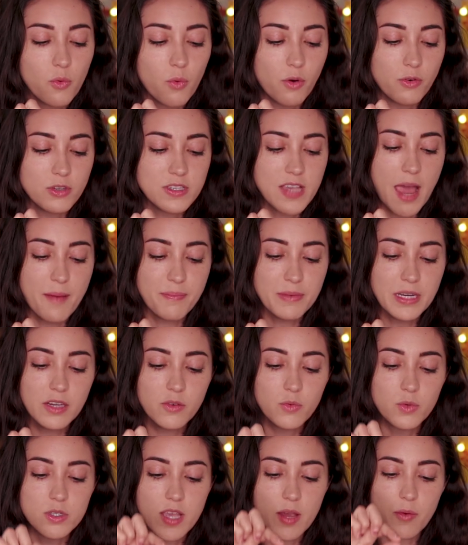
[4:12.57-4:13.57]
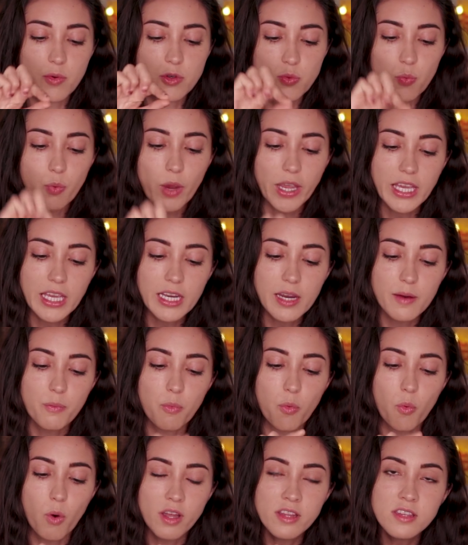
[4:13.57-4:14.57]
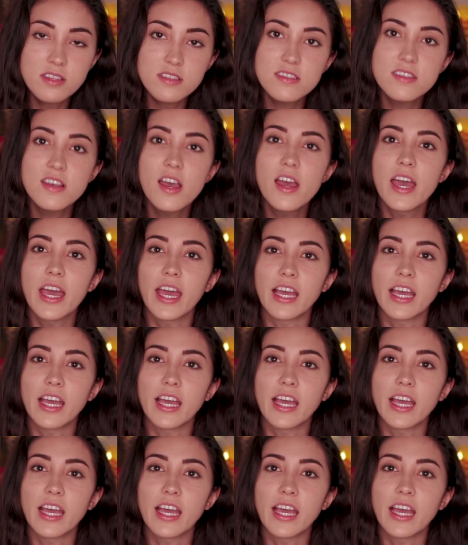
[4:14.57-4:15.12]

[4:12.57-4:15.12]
what was happening was I was waking up once,